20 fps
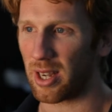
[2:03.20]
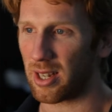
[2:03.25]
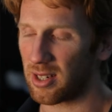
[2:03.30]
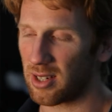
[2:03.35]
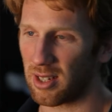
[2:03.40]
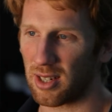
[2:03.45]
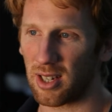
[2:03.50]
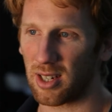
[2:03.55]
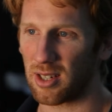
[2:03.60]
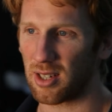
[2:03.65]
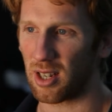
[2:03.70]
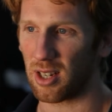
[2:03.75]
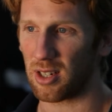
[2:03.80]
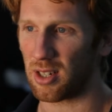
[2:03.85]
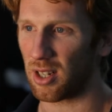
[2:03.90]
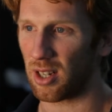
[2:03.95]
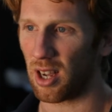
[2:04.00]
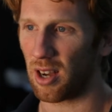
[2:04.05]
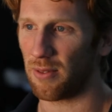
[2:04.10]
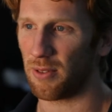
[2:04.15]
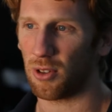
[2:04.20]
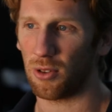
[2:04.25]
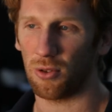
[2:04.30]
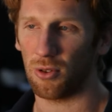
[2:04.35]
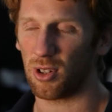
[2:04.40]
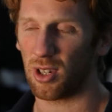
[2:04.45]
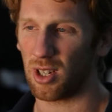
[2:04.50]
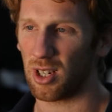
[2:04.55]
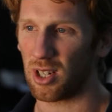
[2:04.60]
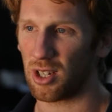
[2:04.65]
wax and that's going to cover
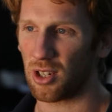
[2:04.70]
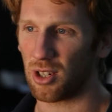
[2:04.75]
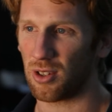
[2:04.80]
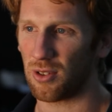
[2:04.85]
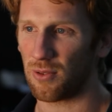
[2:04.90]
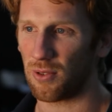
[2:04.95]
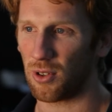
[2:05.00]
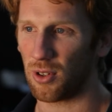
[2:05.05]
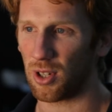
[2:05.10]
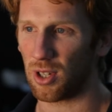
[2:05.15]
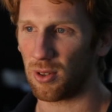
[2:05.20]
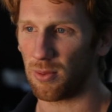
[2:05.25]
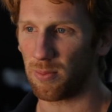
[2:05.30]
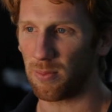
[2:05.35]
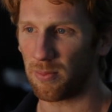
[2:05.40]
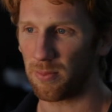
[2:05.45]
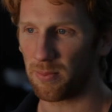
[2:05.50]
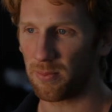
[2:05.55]
all conditions for you.